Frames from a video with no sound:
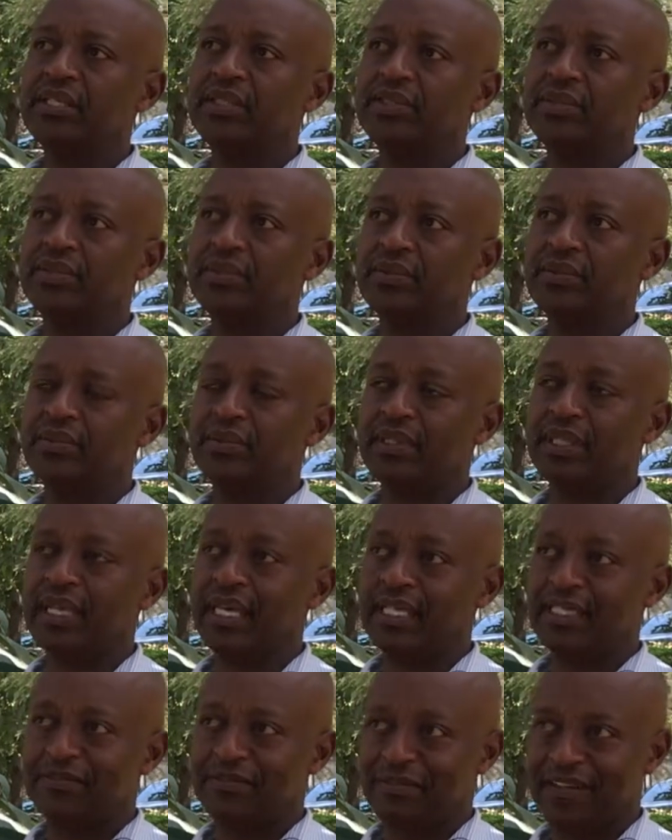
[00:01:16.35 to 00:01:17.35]
to
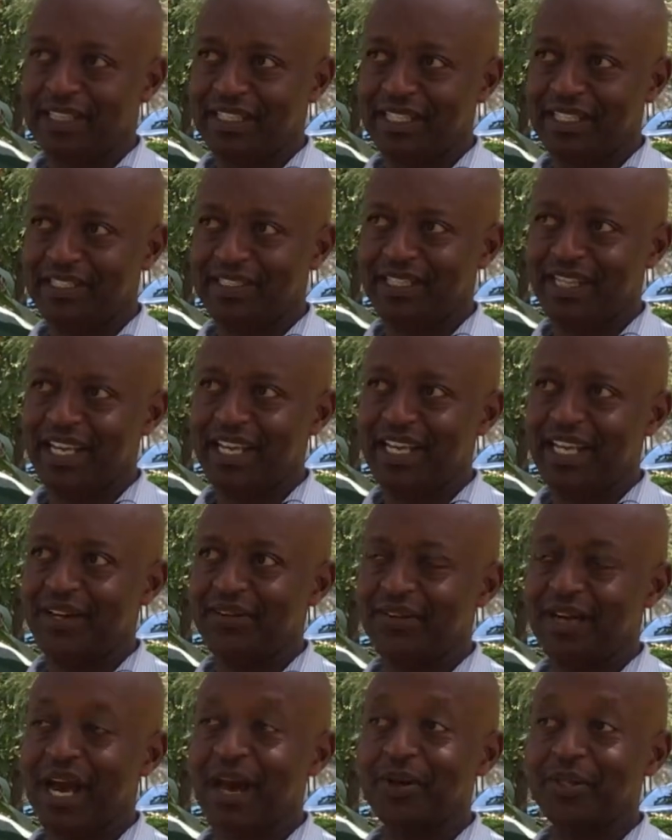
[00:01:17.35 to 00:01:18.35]
get further
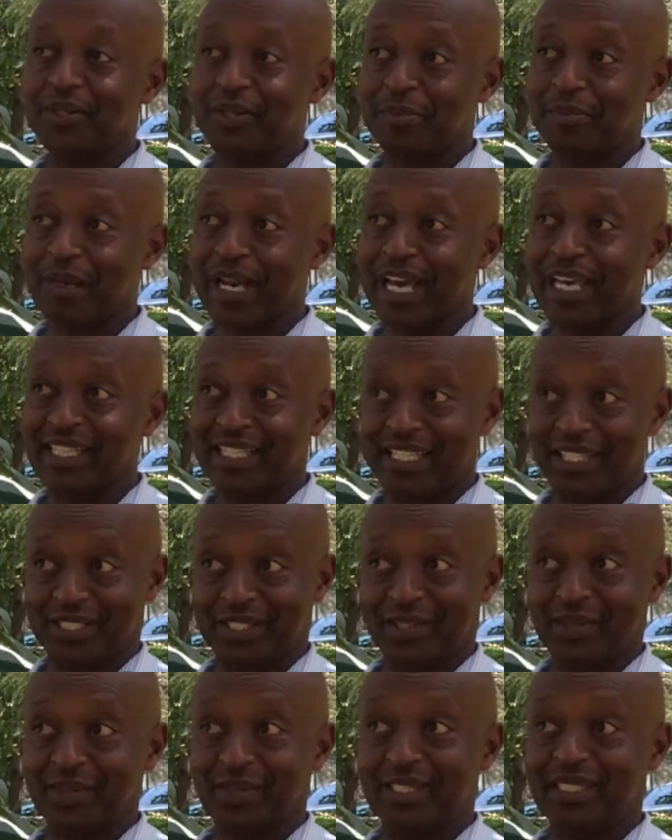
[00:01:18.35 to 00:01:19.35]
training on how to apply these
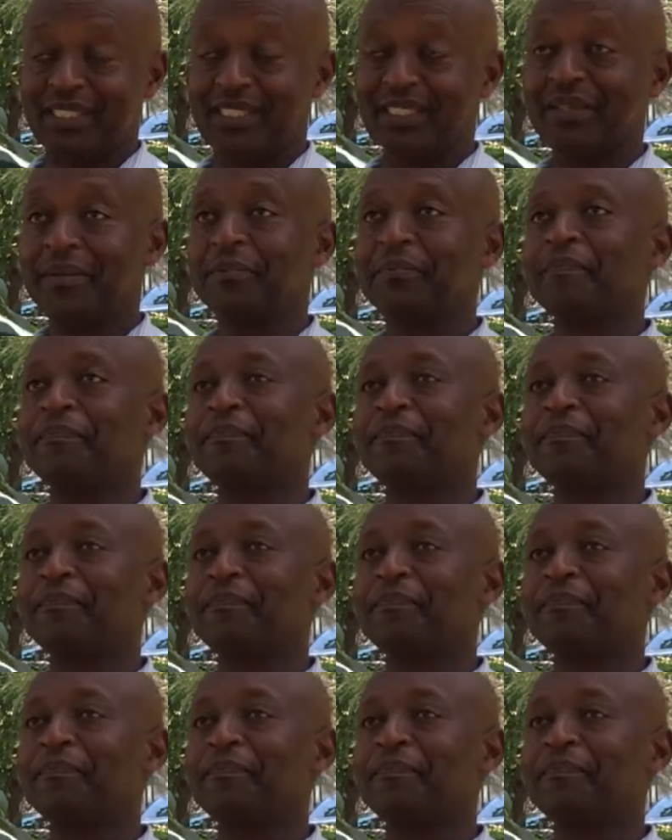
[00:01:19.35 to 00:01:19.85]
tools.